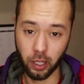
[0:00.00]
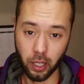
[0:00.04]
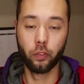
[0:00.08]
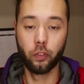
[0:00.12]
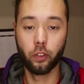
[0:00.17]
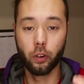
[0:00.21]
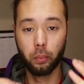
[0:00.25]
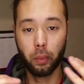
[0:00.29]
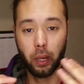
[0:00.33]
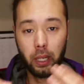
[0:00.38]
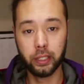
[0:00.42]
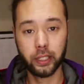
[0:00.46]

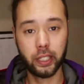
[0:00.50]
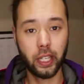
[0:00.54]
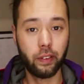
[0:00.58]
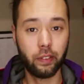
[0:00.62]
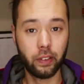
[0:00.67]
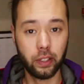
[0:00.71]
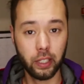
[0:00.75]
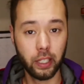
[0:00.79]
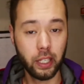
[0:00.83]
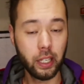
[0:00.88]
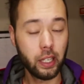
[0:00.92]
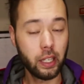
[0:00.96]
From my
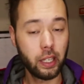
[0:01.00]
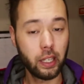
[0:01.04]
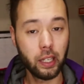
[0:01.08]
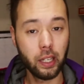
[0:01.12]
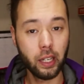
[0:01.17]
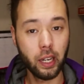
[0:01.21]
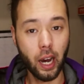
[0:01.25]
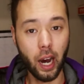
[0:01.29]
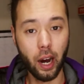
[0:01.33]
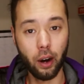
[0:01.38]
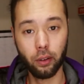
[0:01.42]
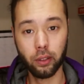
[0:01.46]
7D,
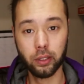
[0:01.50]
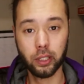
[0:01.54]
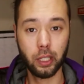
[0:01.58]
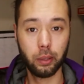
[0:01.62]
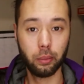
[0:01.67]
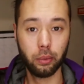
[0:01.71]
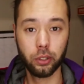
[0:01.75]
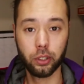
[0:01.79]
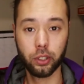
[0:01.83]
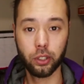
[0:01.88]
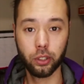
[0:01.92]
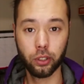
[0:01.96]
I was
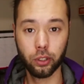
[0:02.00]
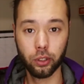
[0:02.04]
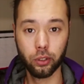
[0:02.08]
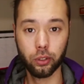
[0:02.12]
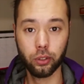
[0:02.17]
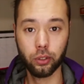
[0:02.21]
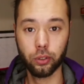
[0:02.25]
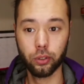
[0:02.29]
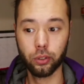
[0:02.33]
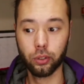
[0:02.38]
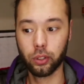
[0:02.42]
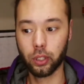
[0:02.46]
able to
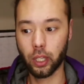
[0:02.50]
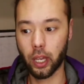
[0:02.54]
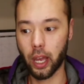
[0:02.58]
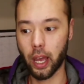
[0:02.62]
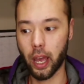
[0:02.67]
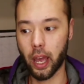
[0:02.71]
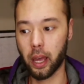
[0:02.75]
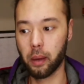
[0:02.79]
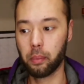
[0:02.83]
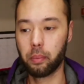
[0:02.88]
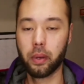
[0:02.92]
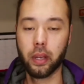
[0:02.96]
use
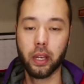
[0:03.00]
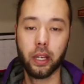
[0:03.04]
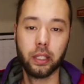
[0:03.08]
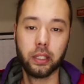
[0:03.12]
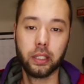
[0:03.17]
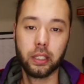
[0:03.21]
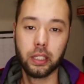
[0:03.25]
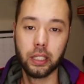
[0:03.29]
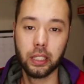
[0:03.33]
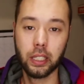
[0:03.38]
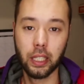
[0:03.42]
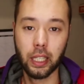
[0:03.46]

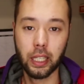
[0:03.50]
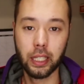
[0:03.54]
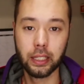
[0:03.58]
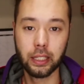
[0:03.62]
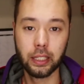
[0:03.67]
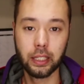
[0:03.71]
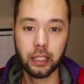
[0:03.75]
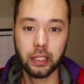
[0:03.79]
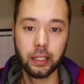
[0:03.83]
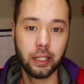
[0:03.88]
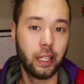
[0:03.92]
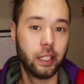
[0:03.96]
APS-C
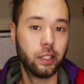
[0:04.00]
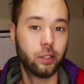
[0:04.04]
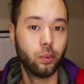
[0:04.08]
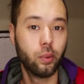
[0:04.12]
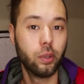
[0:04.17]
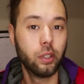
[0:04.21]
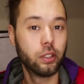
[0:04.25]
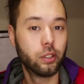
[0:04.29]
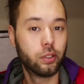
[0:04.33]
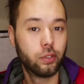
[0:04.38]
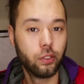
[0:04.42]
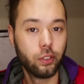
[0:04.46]
lenses as
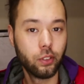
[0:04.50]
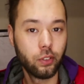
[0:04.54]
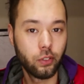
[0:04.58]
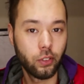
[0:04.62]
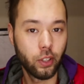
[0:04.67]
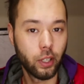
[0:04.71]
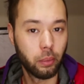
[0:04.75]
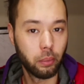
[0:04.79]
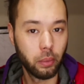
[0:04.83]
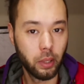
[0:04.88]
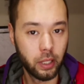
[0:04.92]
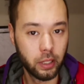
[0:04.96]
well as full
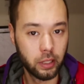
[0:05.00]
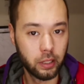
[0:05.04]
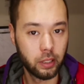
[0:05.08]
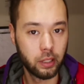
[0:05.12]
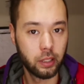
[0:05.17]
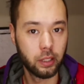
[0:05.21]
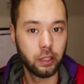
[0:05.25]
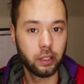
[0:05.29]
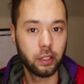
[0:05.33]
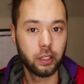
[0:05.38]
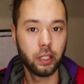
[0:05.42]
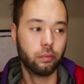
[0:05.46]
frame
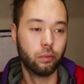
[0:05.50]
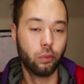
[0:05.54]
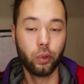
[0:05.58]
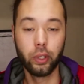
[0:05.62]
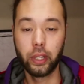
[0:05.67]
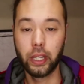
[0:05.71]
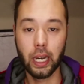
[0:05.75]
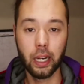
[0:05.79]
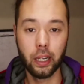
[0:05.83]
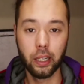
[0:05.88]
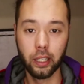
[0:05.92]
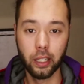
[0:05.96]
lenses
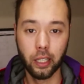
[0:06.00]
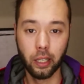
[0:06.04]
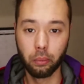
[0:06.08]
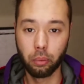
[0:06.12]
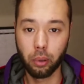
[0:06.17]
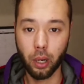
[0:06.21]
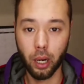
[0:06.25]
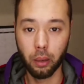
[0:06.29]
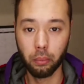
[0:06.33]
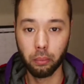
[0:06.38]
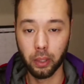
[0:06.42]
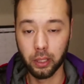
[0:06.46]
without any
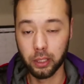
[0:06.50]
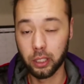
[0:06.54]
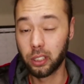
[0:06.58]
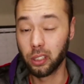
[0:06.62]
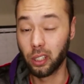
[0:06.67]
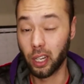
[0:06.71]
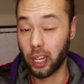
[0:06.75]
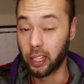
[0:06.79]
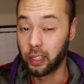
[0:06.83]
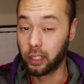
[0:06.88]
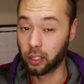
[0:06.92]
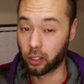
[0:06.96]
problem. I still
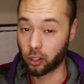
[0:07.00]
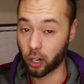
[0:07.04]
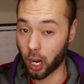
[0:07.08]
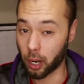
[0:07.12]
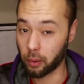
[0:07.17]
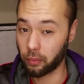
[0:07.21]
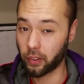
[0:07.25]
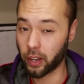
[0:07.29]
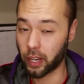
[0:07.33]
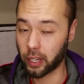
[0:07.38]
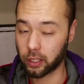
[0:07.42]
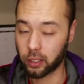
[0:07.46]
had the
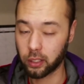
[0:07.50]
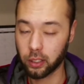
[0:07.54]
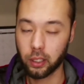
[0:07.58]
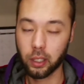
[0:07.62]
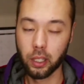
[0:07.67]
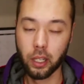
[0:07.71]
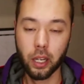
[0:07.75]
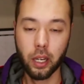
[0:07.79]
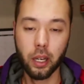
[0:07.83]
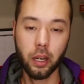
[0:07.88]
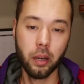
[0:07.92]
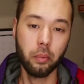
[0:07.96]
crop factor,
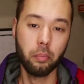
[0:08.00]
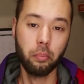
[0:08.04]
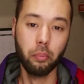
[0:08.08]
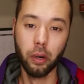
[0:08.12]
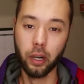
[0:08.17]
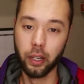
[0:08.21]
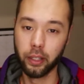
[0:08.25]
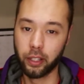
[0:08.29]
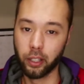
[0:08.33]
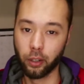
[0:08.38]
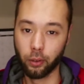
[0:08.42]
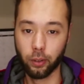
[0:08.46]

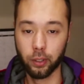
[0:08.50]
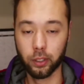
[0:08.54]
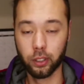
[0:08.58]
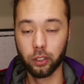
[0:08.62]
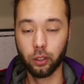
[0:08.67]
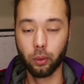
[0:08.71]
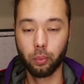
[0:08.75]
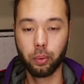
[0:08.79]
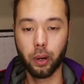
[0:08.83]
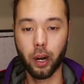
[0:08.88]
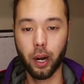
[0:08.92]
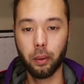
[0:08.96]
but there was
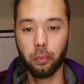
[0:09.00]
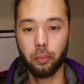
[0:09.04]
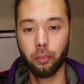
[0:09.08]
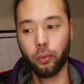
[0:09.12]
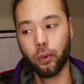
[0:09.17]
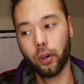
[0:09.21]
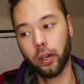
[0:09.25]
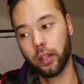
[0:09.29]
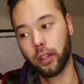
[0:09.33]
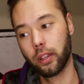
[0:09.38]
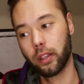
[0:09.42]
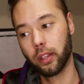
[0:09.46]
no problem
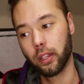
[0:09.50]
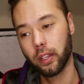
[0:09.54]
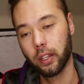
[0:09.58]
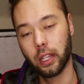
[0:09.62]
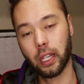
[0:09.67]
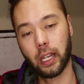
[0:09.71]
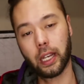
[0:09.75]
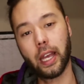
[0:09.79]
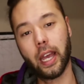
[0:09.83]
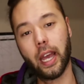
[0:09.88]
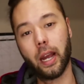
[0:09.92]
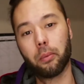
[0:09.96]
with
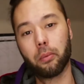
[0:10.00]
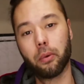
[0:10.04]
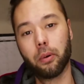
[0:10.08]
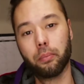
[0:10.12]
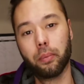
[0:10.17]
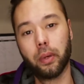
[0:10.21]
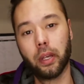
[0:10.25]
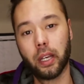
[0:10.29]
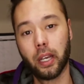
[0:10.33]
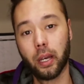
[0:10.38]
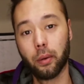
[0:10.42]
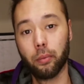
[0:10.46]
the camera
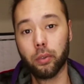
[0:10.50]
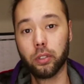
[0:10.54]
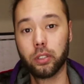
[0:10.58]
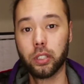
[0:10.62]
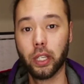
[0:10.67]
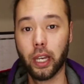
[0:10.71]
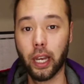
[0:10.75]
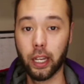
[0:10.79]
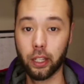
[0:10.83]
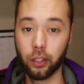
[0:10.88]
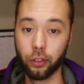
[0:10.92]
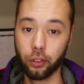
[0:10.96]
being able to
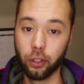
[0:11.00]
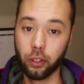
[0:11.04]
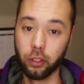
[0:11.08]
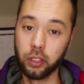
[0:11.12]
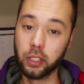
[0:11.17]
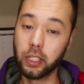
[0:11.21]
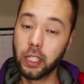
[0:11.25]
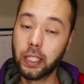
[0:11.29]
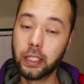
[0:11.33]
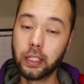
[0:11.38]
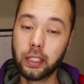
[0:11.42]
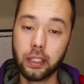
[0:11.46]
handle
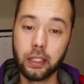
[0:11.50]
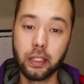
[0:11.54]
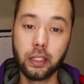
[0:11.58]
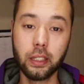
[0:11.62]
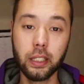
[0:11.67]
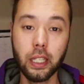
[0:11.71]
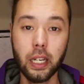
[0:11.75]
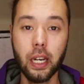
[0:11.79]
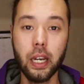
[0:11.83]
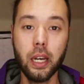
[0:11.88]
those lenses.